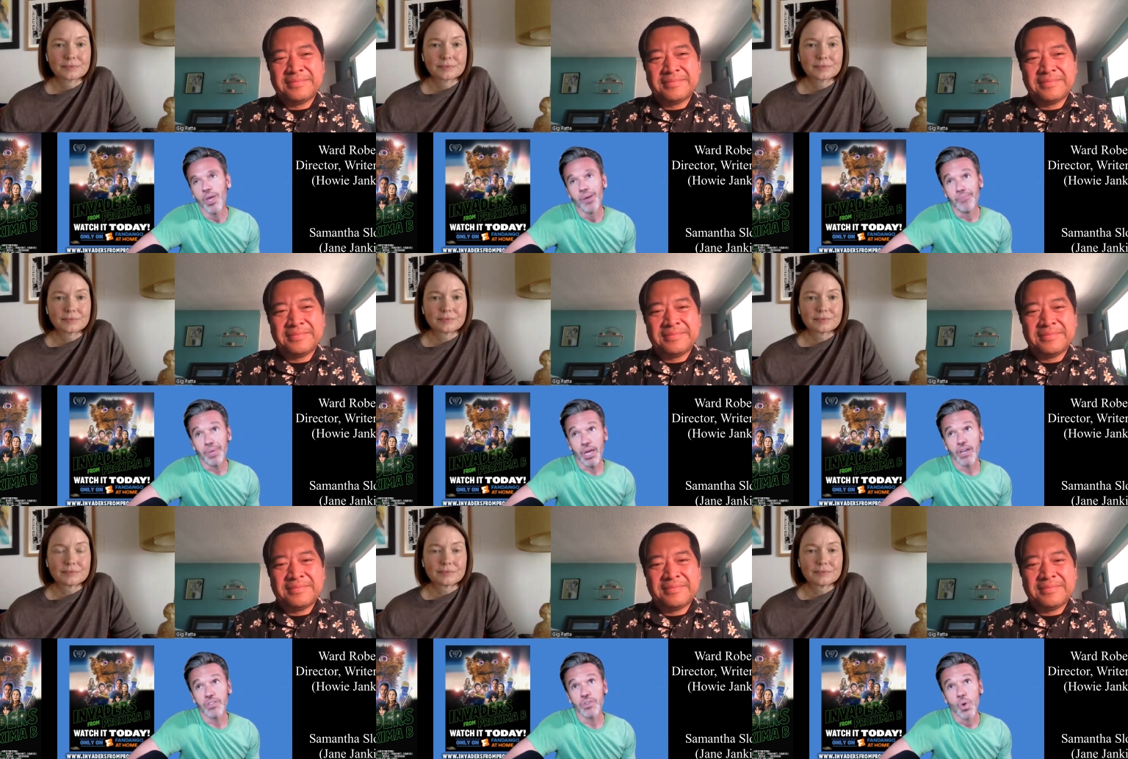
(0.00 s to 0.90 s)

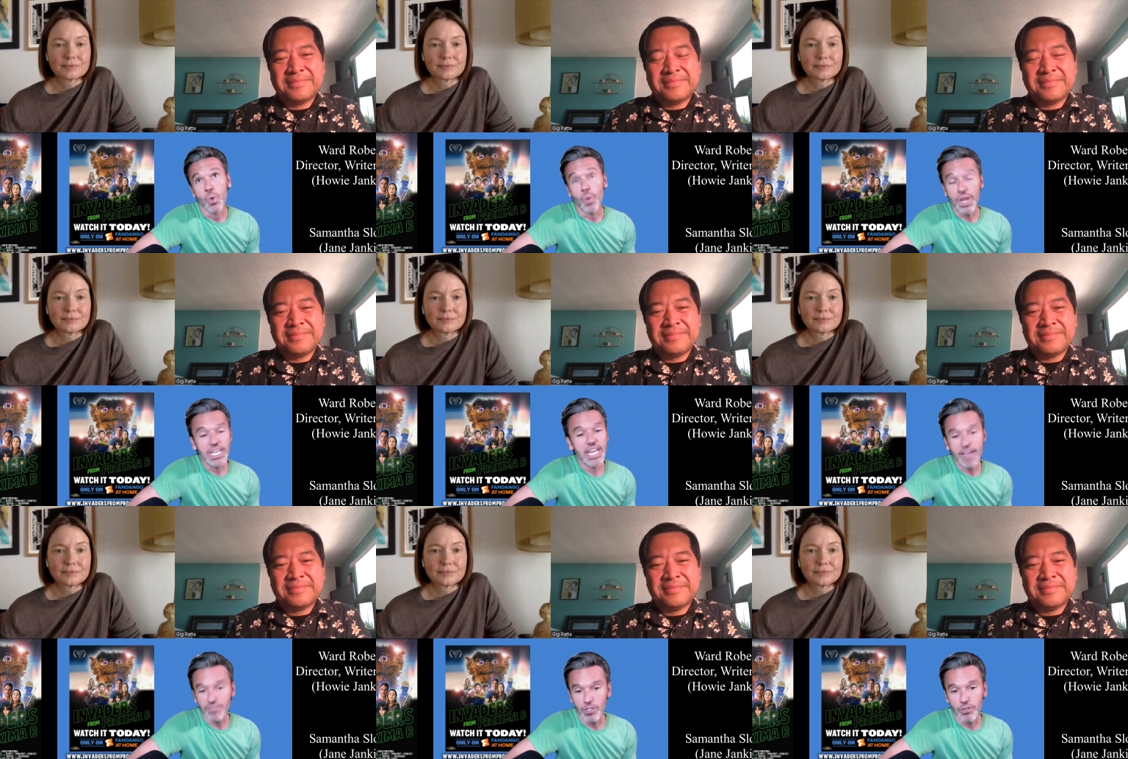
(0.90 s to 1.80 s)
Speaker 1: because we did have
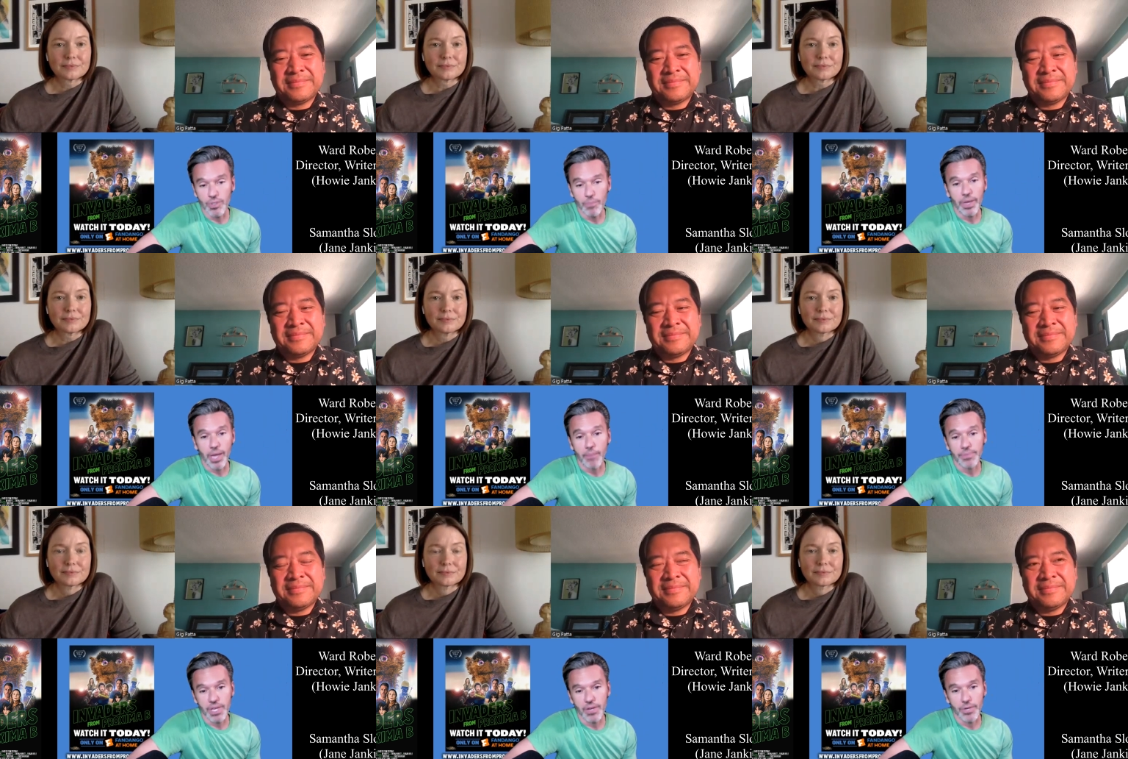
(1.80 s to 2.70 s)
to do some pickups
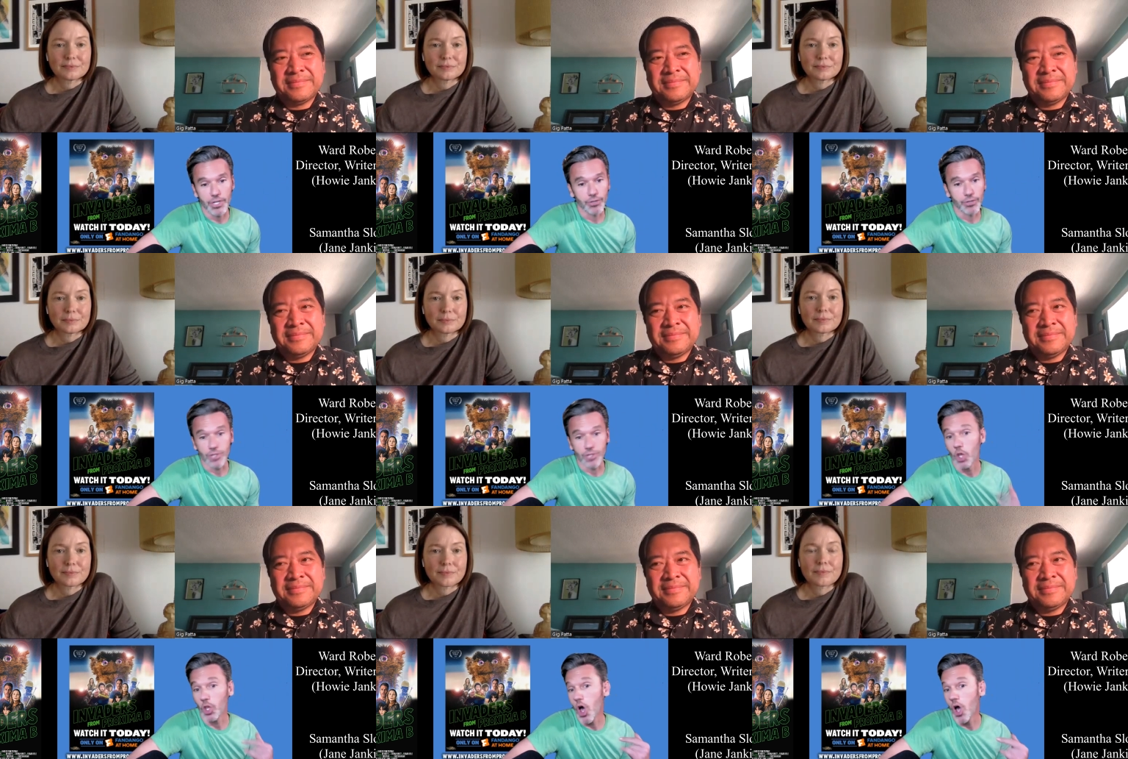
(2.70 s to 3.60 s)
and reshoots a
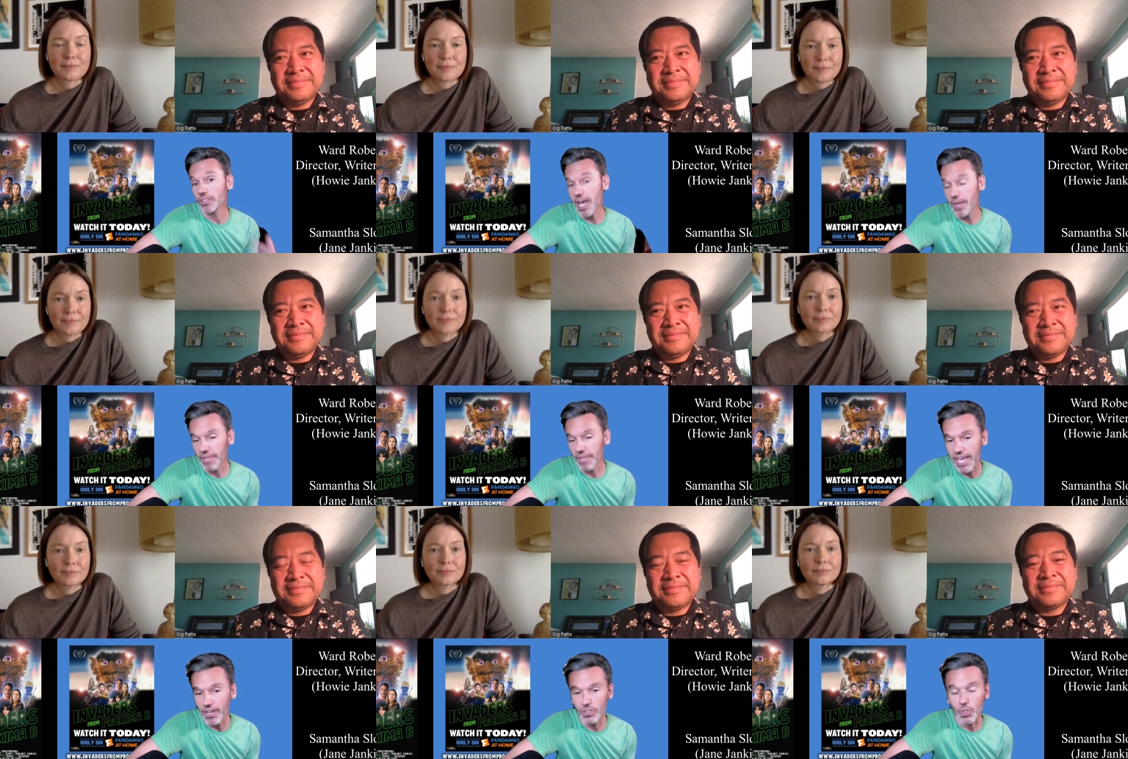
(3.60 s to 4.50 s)
long time
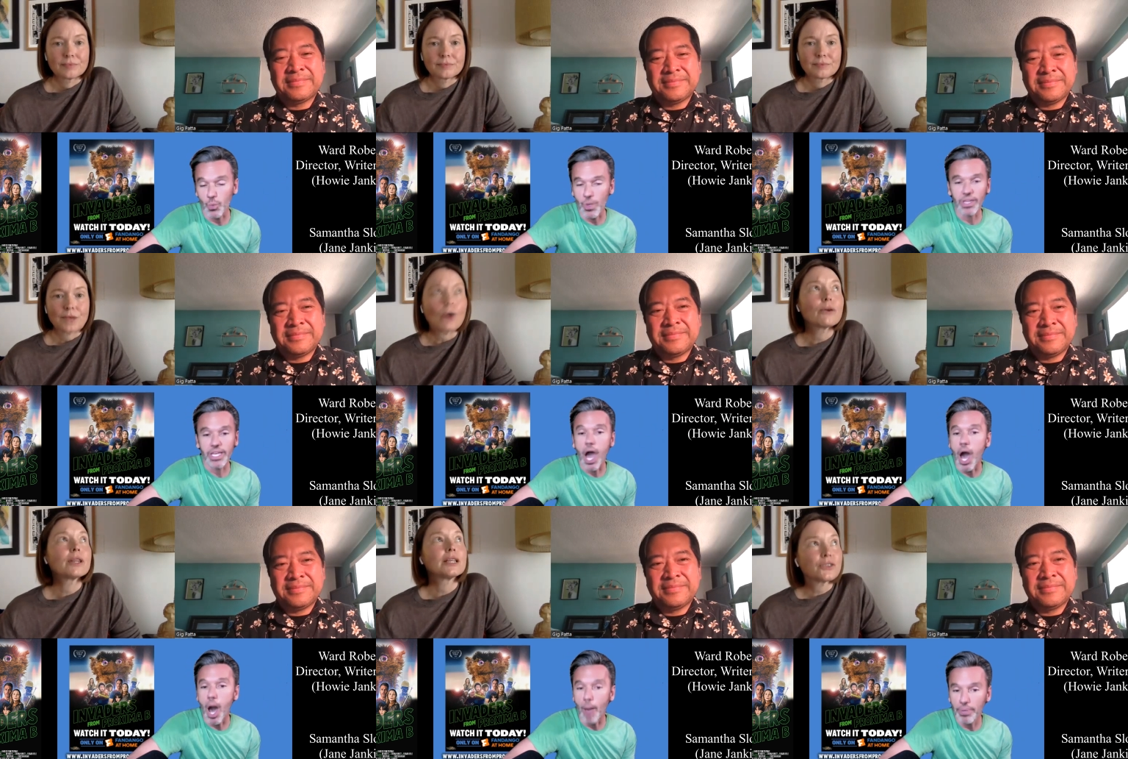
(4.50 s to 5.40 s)
later to really
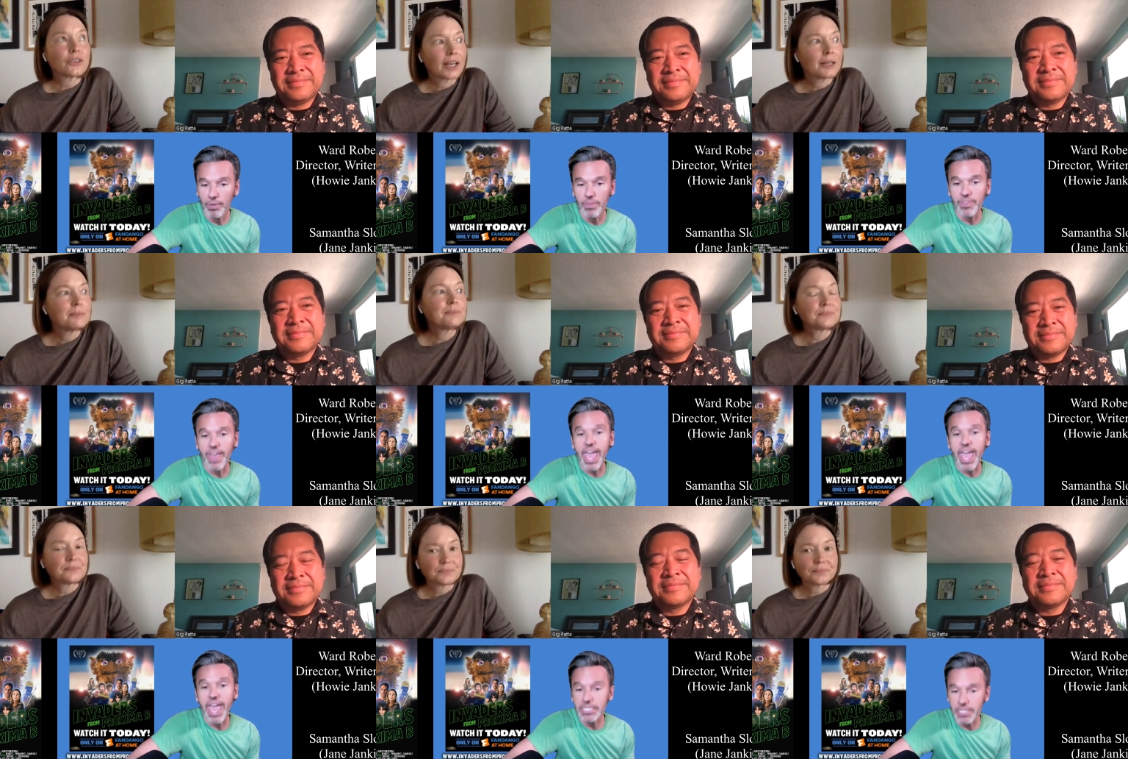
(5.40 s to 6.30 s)
up the
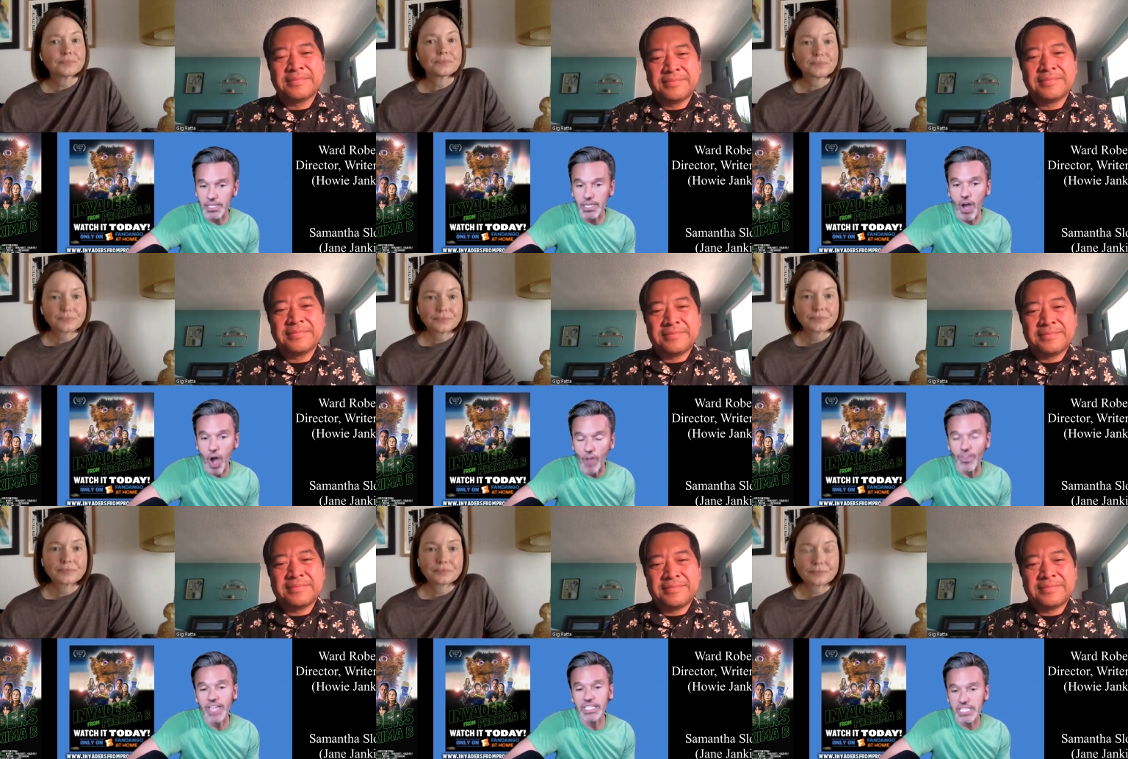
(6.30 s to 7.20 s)
ante on
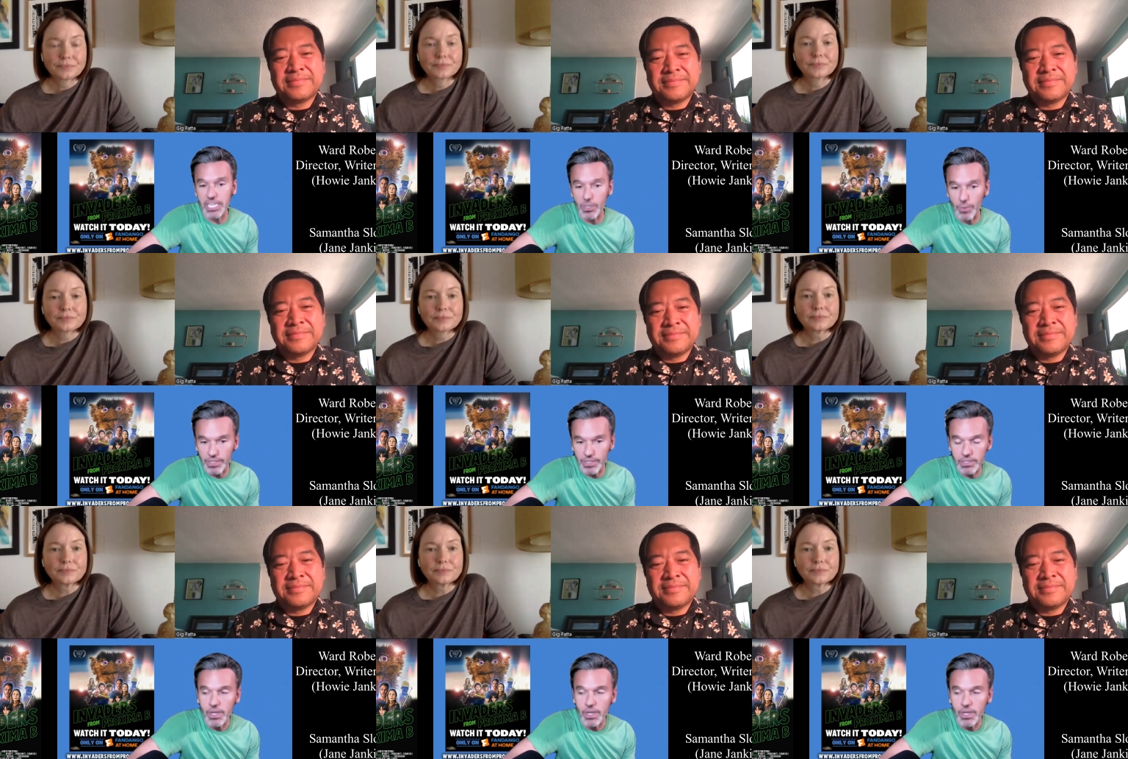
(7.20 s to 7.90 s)
that sequence.